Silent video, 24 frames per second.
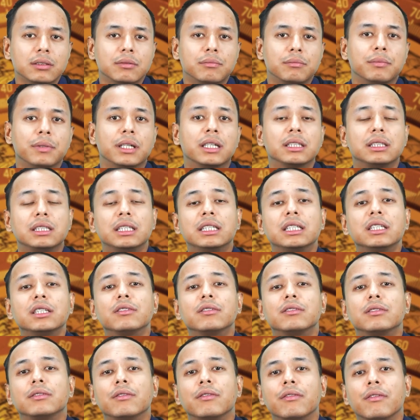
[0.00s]
because it
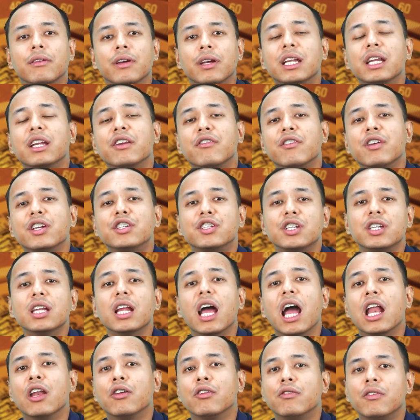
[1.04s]
is very rich in
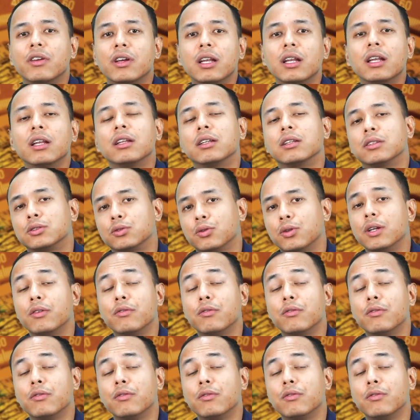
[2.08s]
alluvial soil,